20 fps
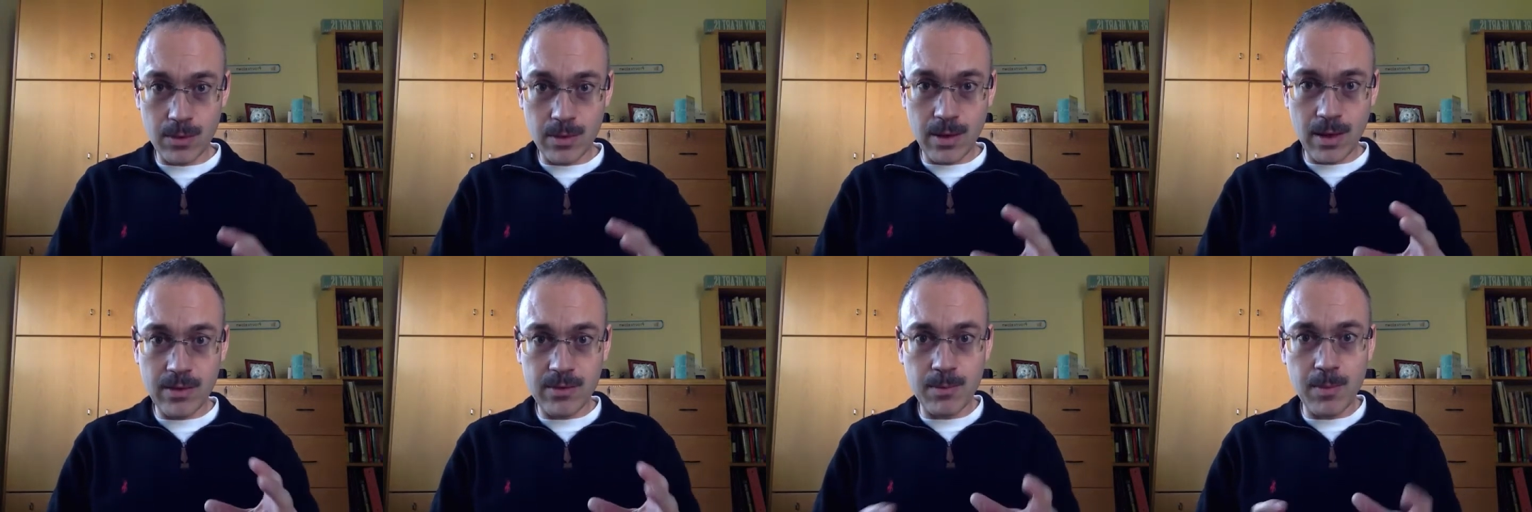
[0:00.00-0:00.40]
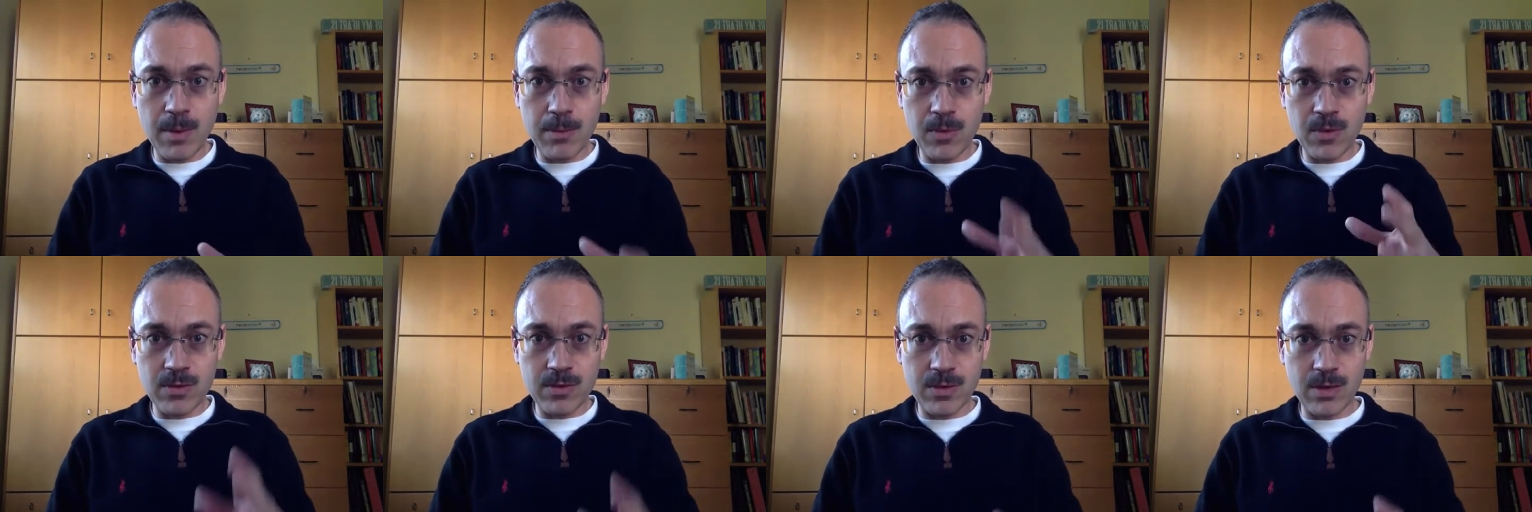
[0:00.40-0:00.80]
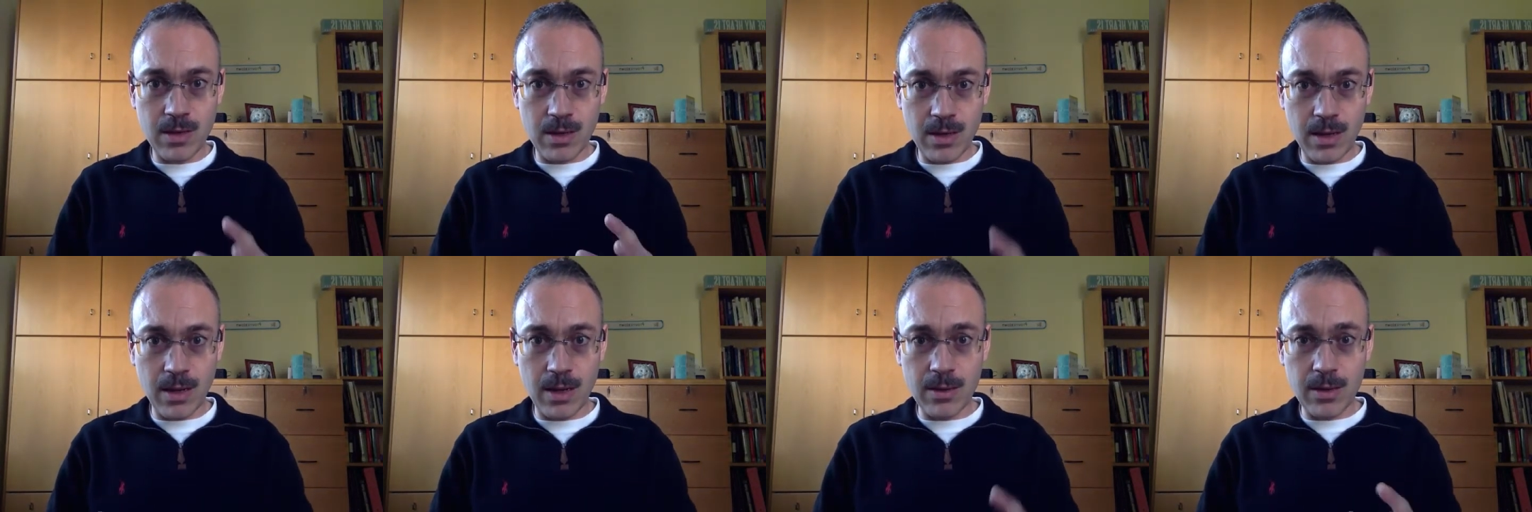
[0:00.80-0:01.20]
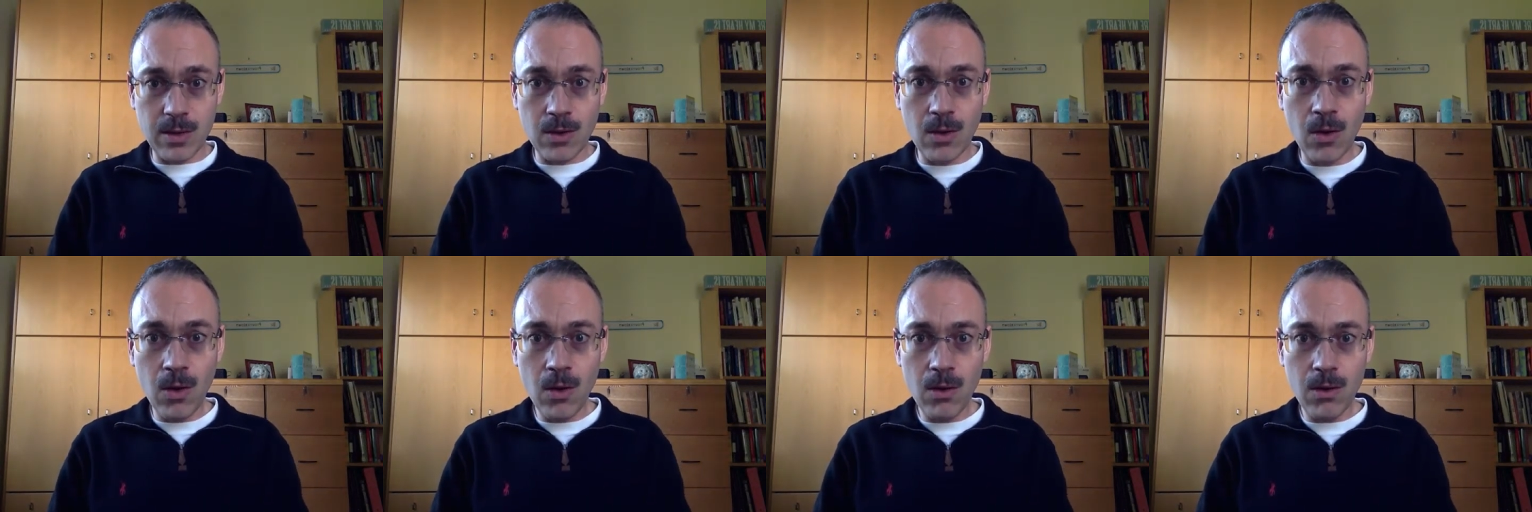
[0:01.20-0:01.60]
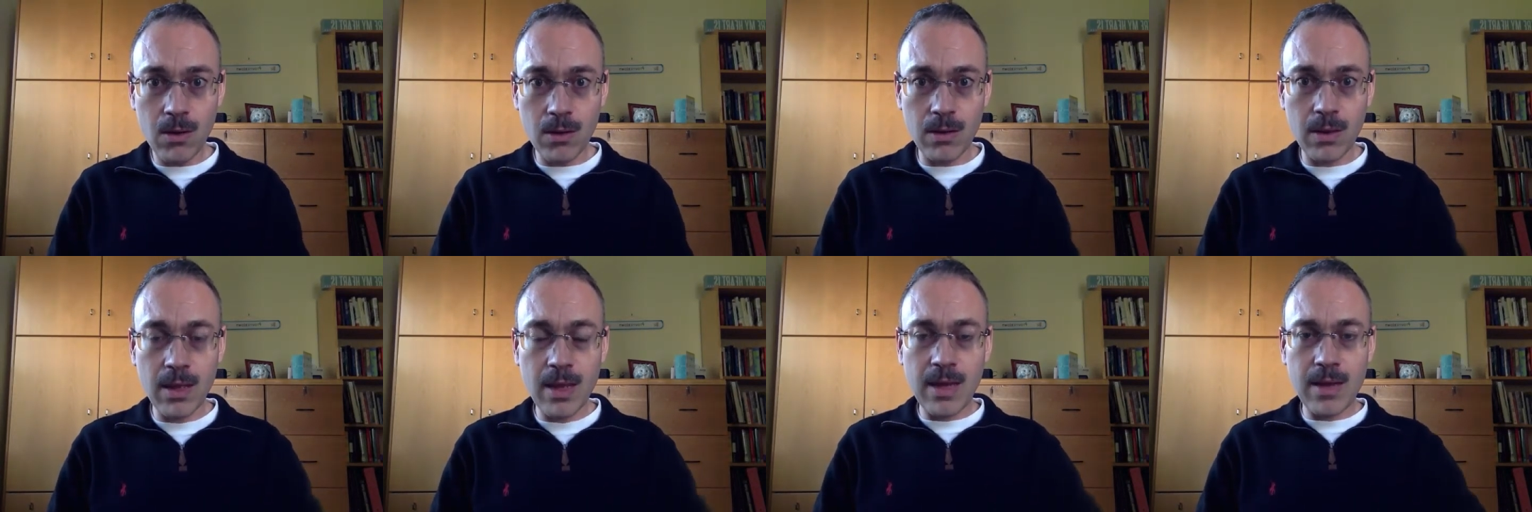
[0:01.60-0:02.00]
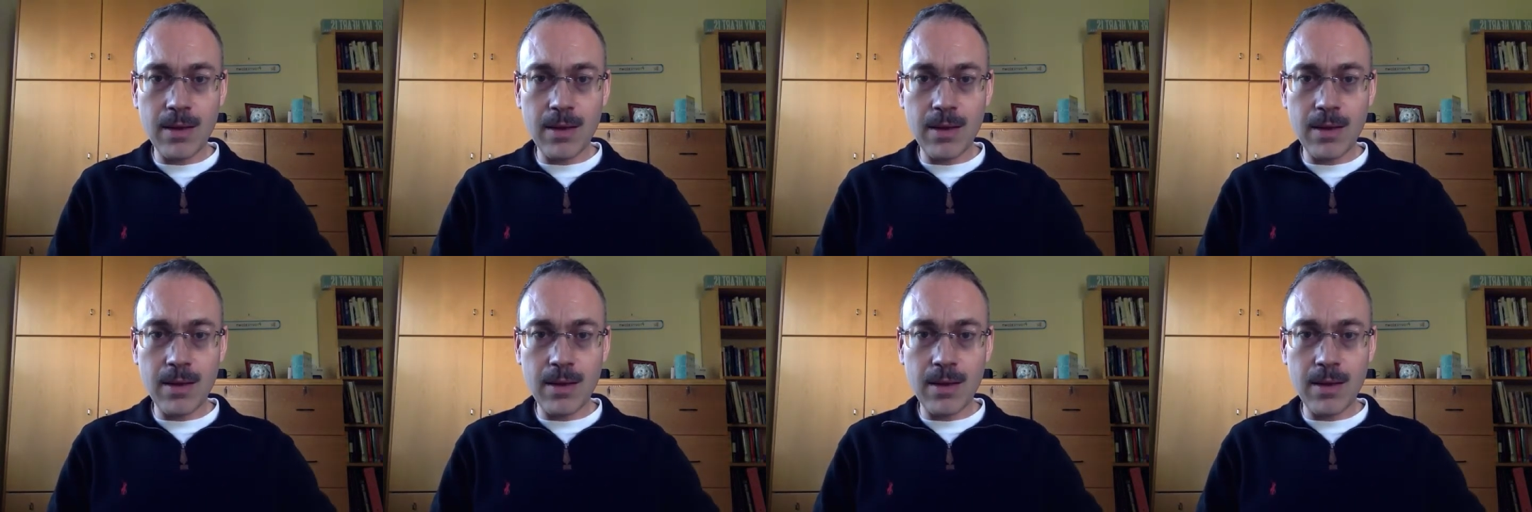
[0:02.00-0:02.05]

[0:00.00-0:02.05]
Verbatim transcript: as members uh, on the call